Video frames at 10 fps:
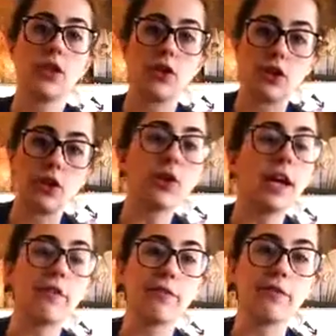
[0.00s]
3rd
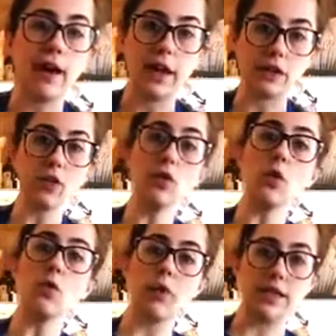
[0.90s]
and final
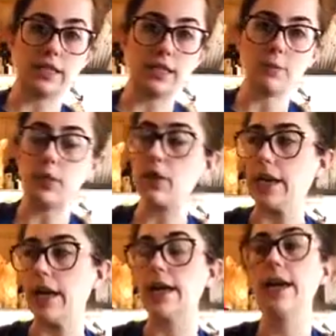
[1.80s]
resting
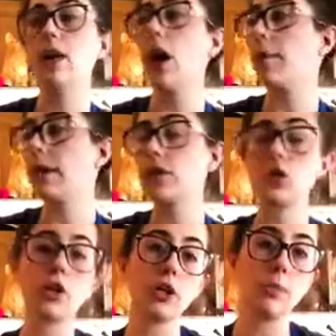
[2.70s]
period, I'm gonna
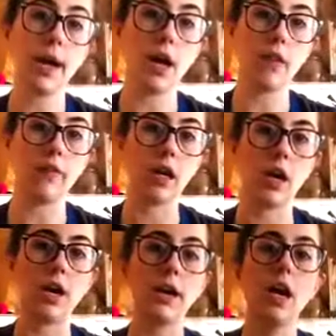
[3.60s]
turn my oven
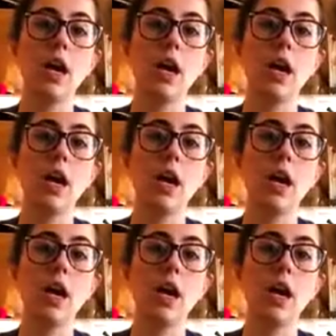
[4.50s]
on